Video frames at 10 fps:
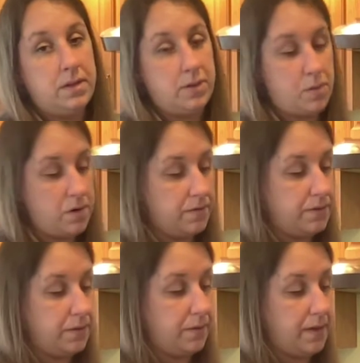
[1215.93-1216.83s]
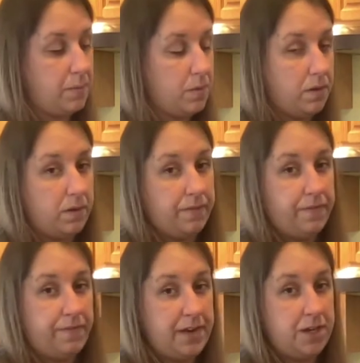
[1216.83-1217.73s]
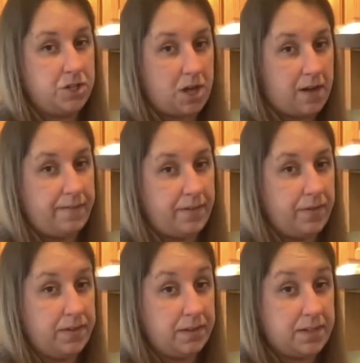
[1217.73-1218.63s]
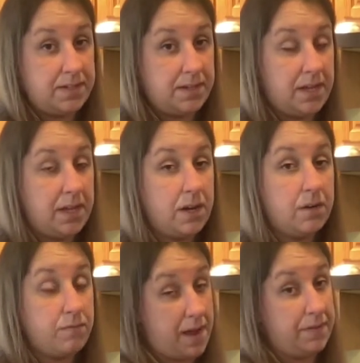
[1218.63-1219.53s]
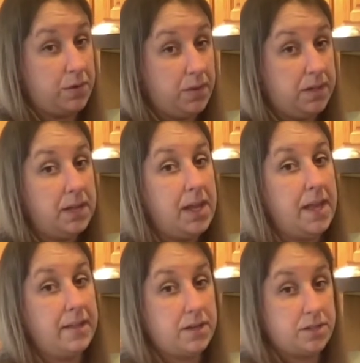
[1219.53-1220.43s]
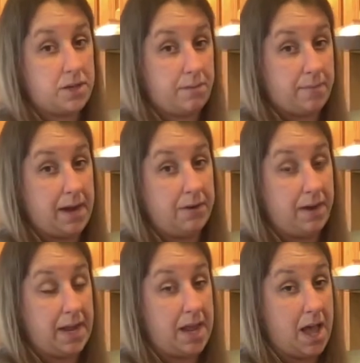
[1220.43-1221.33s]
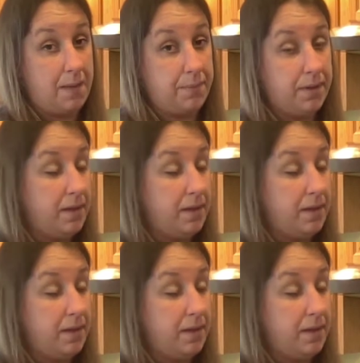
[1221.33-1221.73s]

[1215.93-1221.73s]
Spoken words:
in order so they will finish off everything that's in here rather quickly and then start migrating up.